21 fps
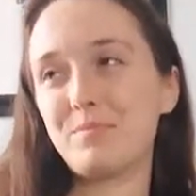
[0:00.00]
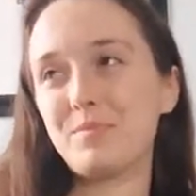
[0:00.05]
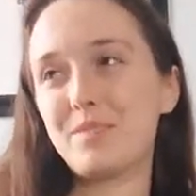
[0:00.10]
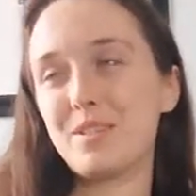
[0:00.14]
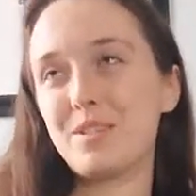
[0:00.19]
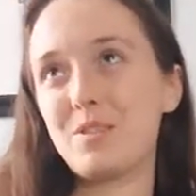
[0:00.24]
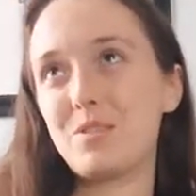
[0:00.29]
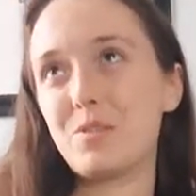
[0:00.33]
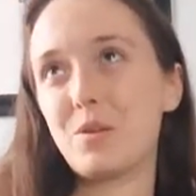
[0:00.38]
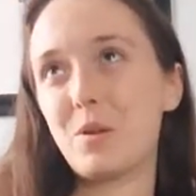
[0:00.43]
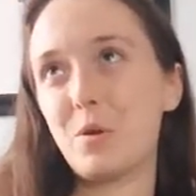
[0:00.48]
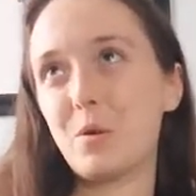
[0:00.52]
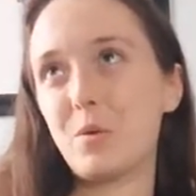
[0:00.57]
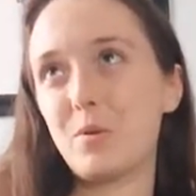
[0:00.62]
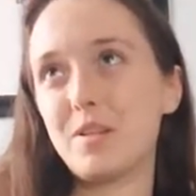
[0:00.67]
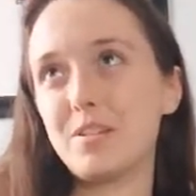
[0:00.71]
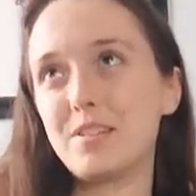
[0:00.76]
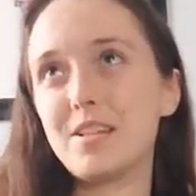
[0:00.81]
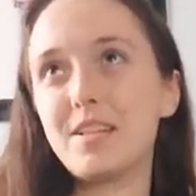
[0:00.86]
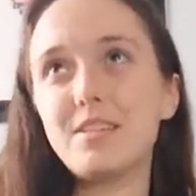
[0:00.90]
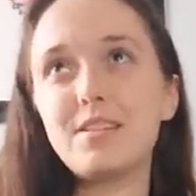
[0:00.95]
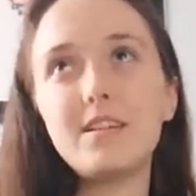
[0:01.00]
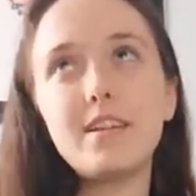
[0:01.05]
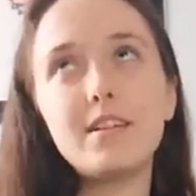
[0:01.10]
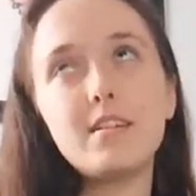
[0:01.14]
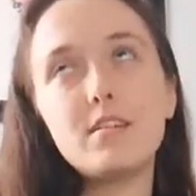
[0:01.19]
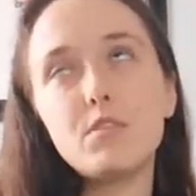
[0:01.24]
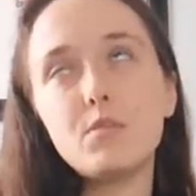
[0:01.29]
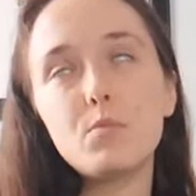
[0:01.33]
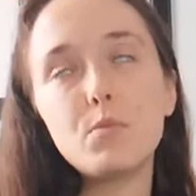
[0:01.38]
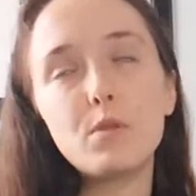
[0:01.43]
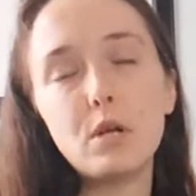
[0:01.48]
So it's not the end of
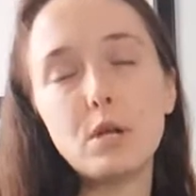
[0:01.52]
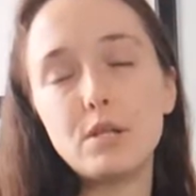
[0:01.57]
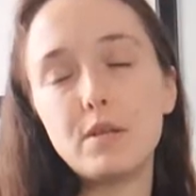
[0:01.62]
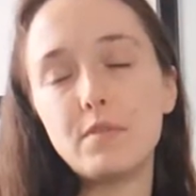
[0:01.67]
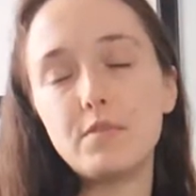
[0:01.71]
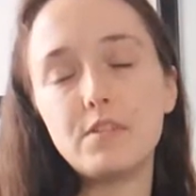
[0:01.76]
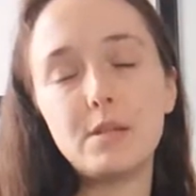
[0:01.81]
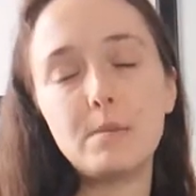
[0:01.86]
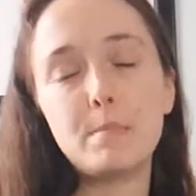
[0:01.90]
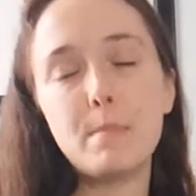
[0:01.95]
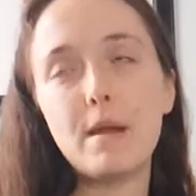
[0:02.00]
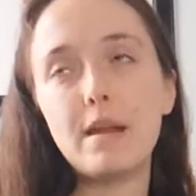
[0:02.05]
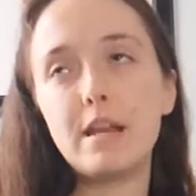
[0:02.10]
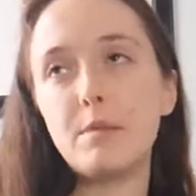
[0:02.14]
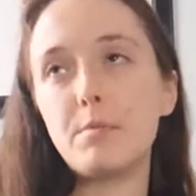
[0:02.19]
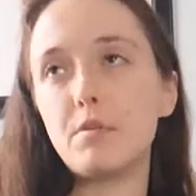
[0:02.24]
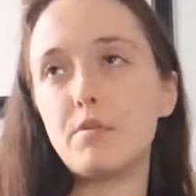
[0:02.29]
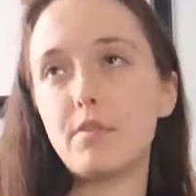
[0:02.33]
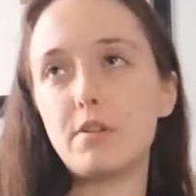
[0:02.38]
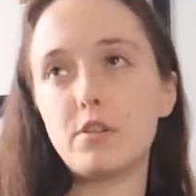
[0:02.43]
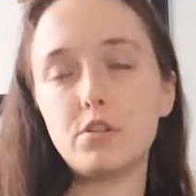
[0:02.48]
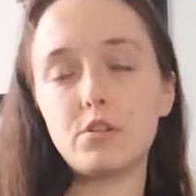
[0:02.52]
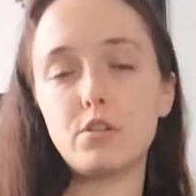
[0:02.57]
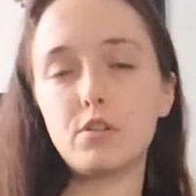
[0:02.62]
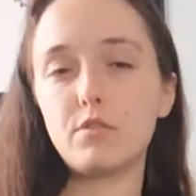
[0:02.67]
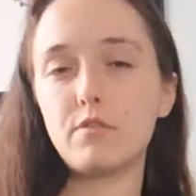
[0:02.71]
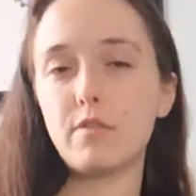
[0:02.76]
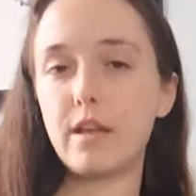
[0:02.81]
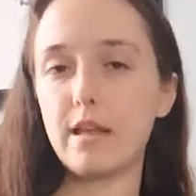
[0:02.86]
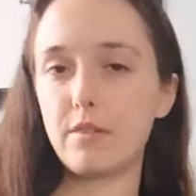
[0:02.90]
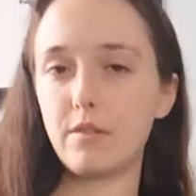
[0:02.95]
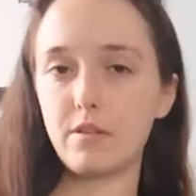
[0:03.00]
the world. I've seen many professional
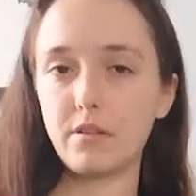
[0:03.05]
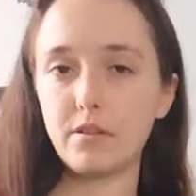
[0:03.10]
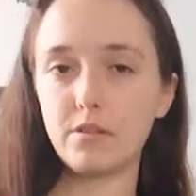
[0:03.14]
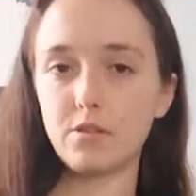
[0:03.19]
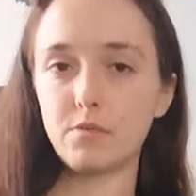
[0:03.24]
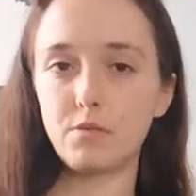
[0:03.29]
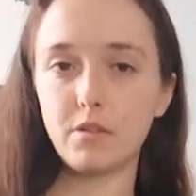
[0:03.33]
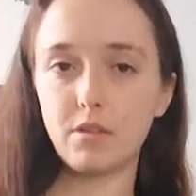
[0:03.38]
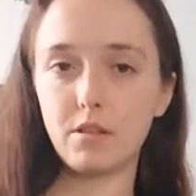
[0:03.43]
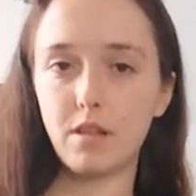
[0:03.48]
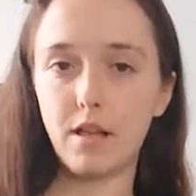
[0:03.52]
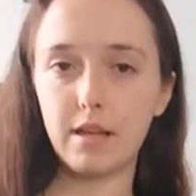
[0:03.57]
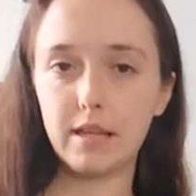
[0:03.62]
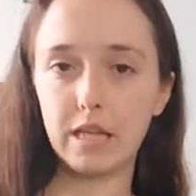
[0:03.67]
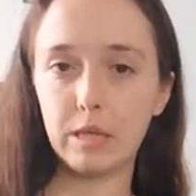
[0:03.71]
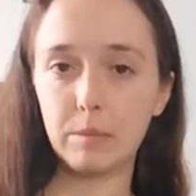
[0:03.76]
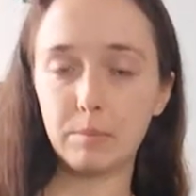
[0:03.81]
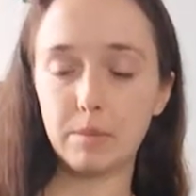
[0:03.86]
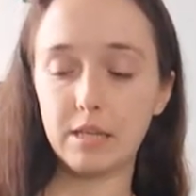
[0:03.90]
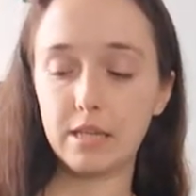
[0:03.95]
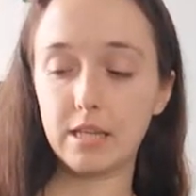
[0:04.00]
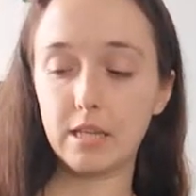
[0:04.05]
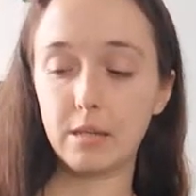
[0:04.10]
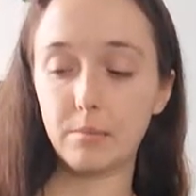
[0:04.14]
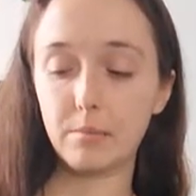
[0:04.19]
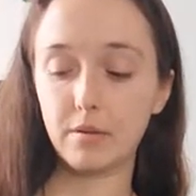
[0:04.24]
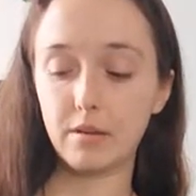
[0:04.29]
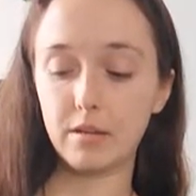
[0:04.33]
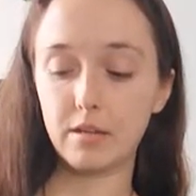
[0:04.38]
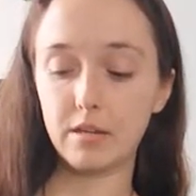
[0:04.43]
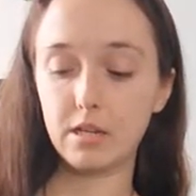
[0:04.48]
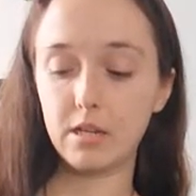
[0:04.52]
violinists with a locking pinky,
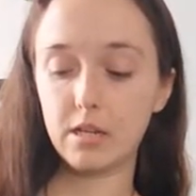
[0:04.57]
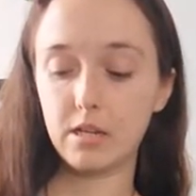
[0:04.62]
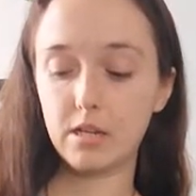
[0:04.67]
but